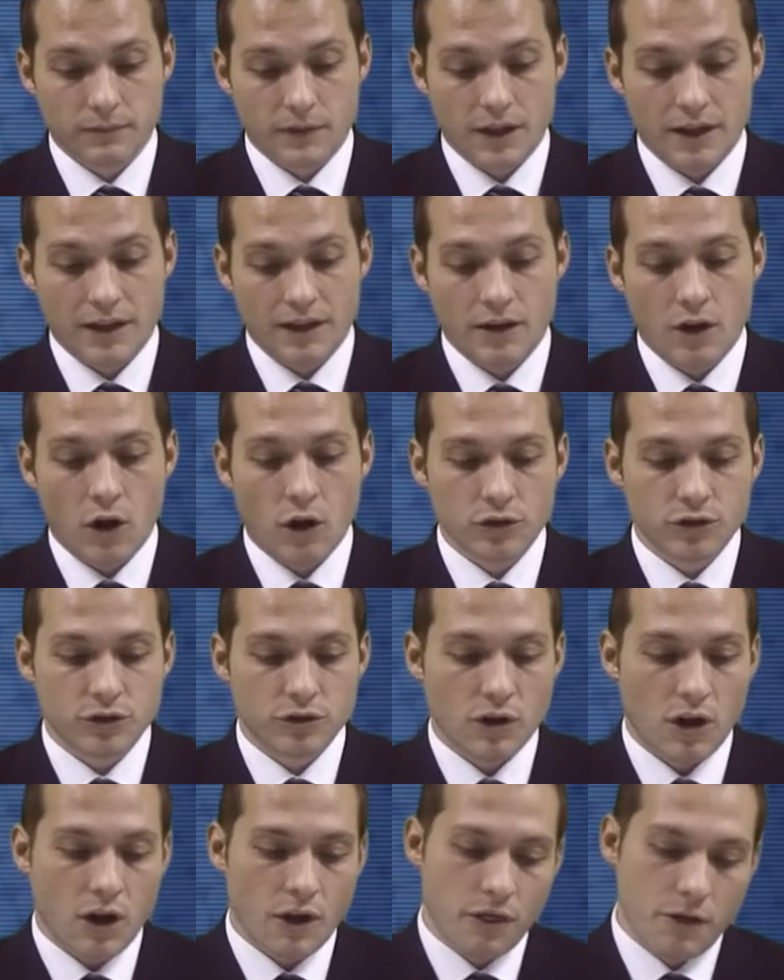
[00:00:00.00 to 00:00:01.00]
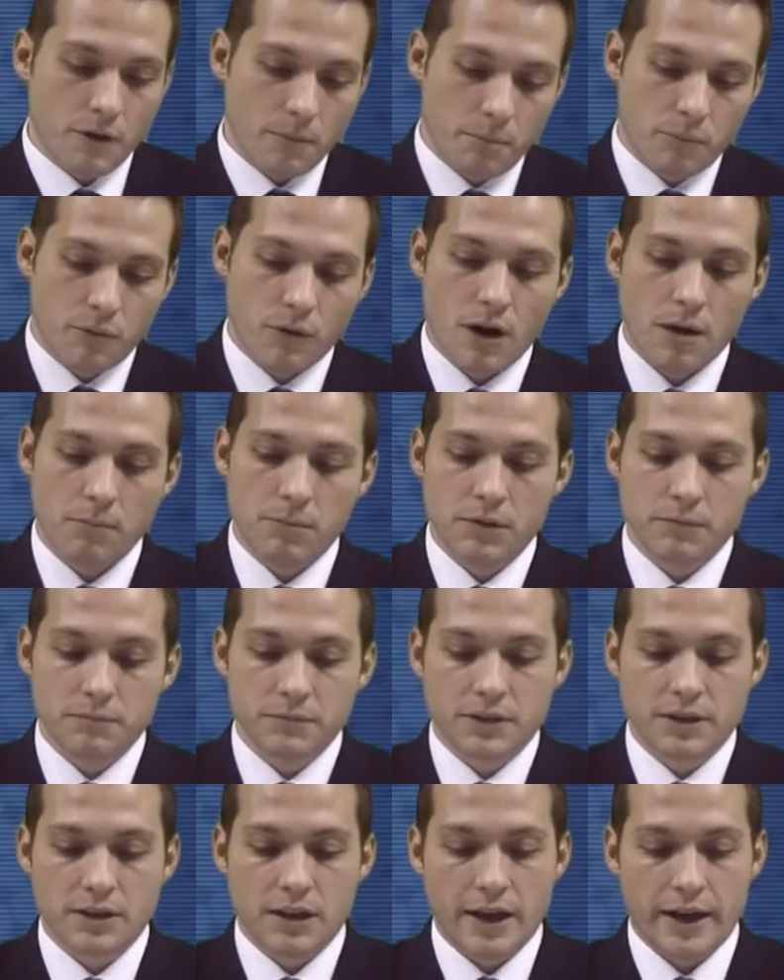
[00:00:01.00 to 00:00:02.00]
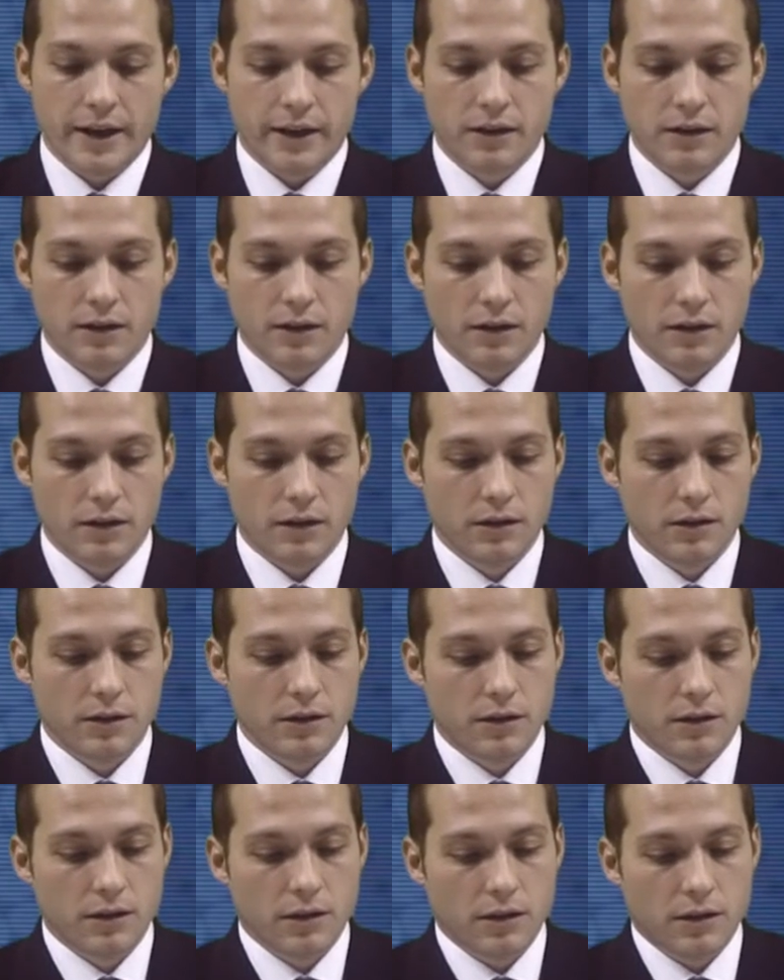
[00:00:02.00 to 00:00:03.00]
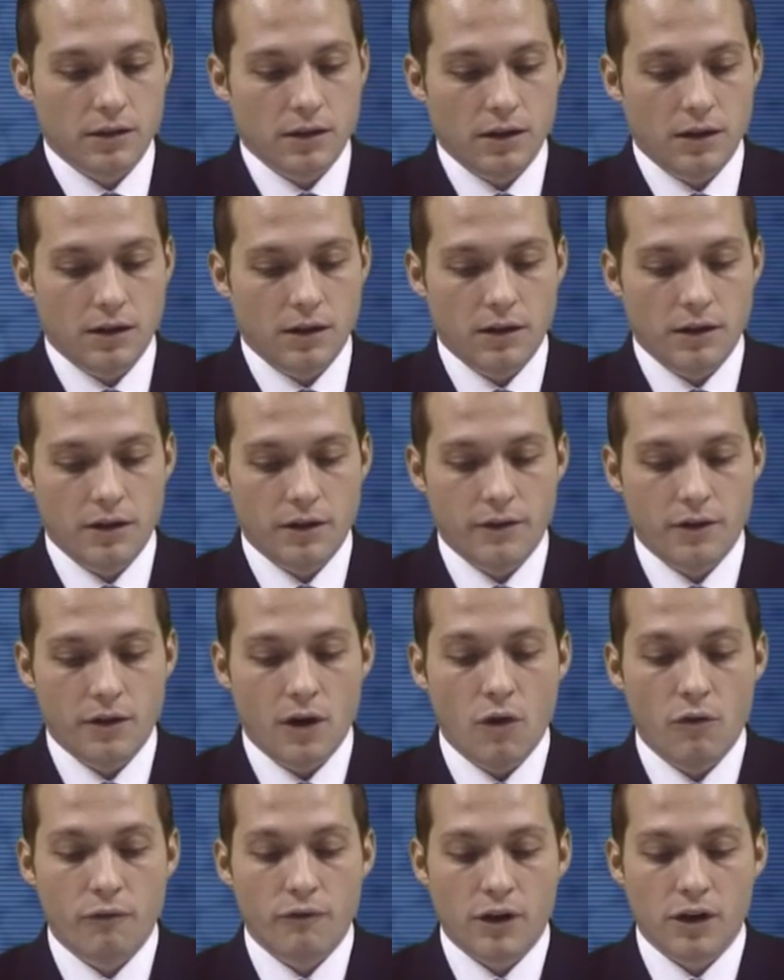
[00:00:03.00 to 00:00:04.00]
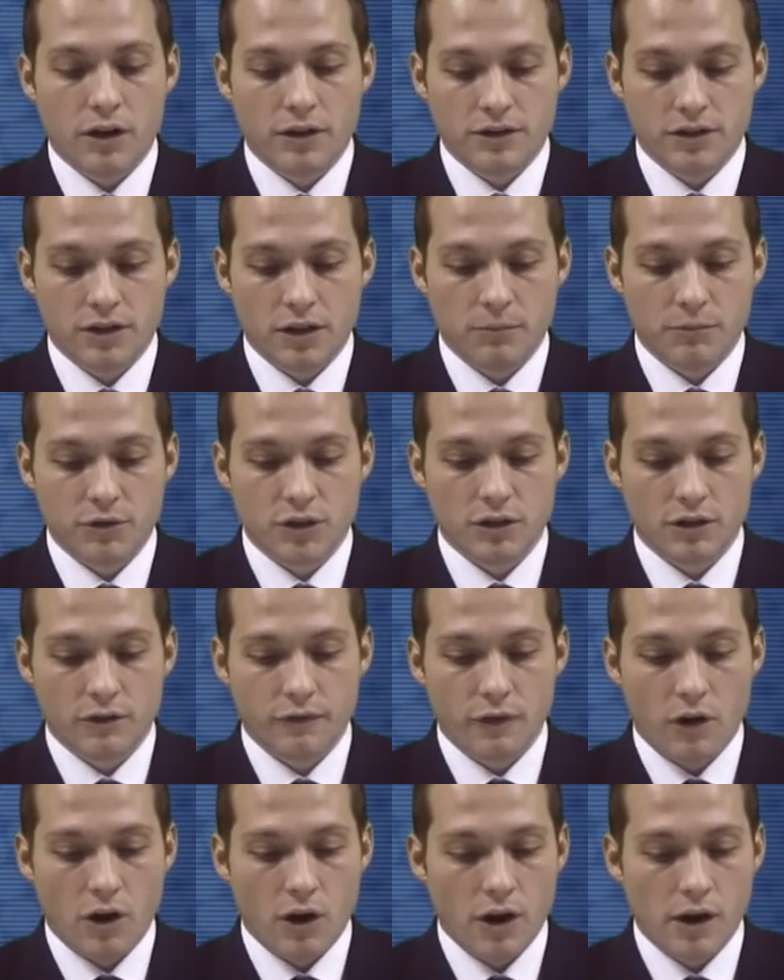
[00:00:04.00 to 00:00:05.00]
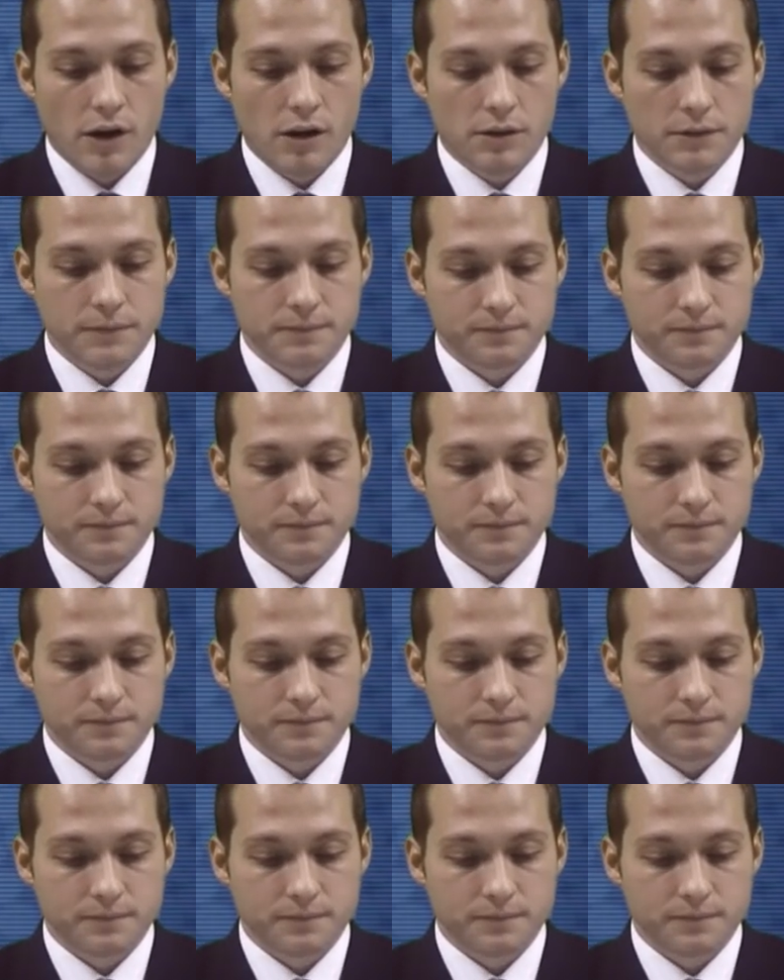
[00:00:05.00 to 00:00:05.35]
And also other problems like the overconsumption of oil.